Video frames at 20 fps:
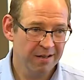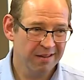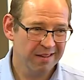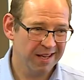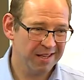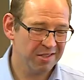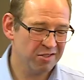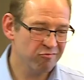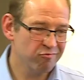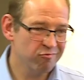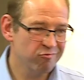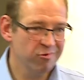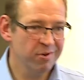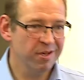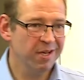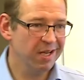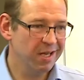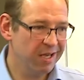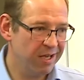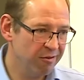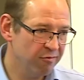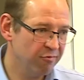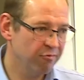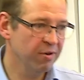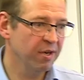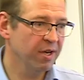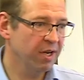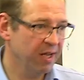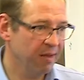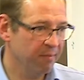That's really,
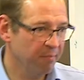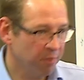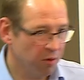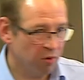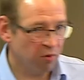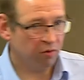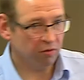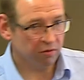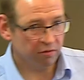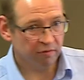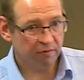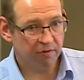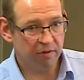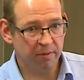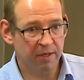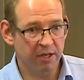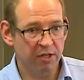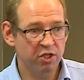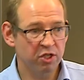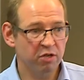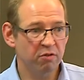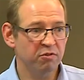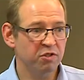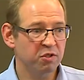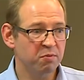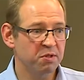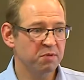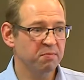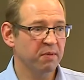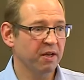really important from an
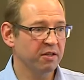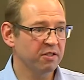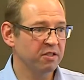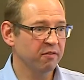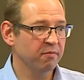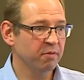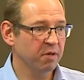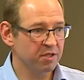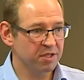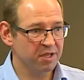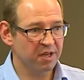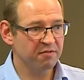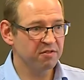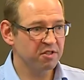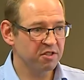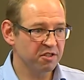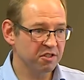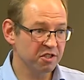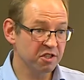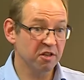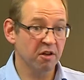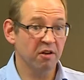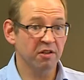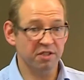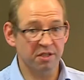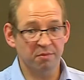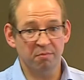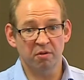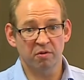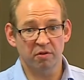insurance perspective because it gives us a
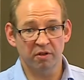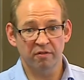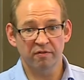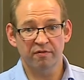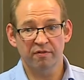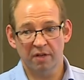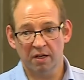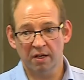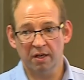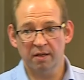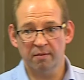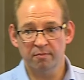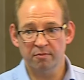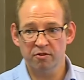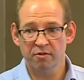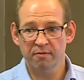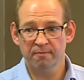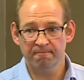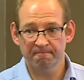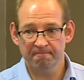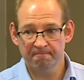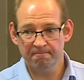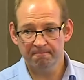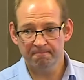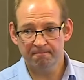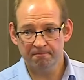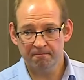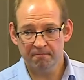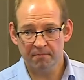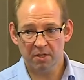starting point for claims.
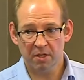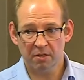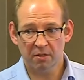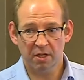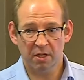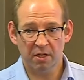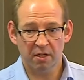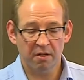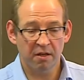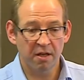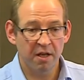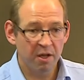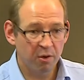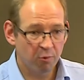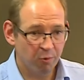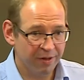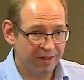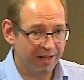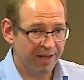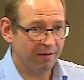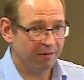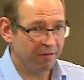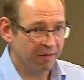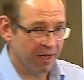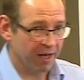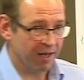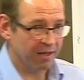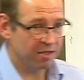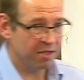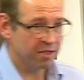Okay? Without
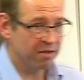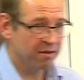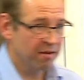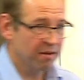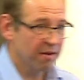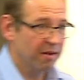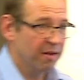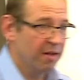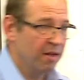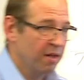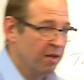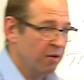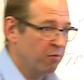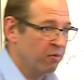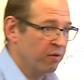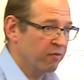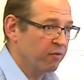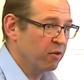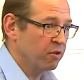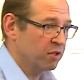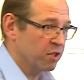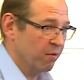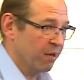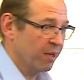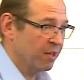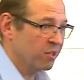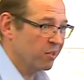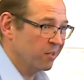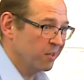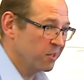that, we've got to
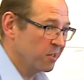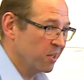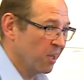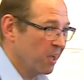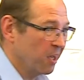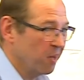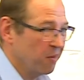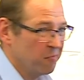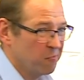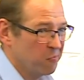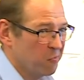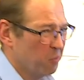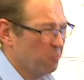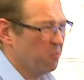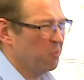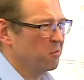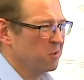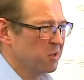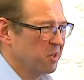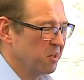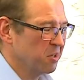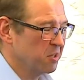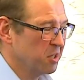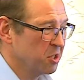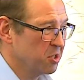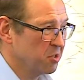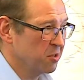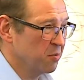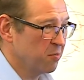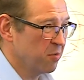actually say, well, what was the
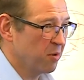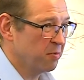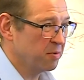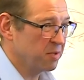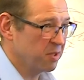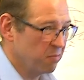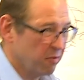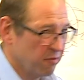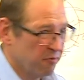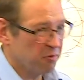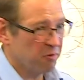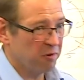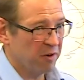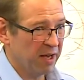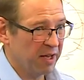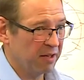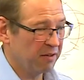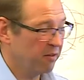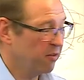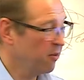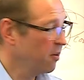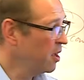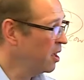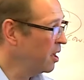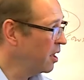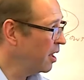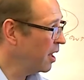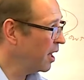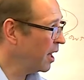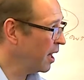condition of the property beforehand
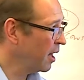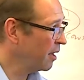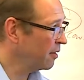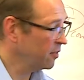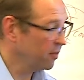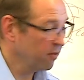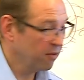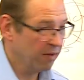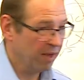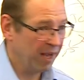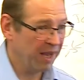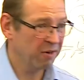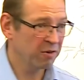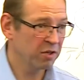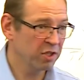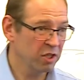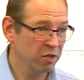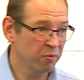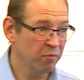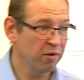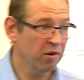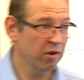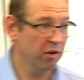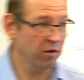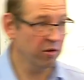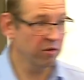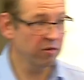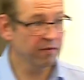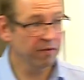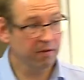and how can you
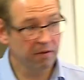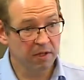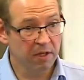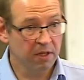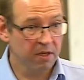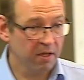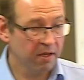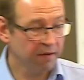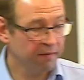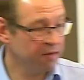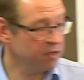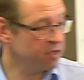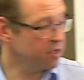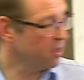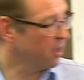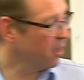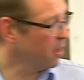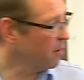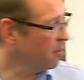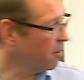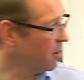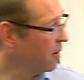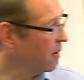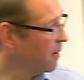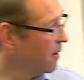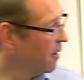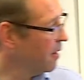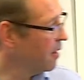prove, if it's a neighbour,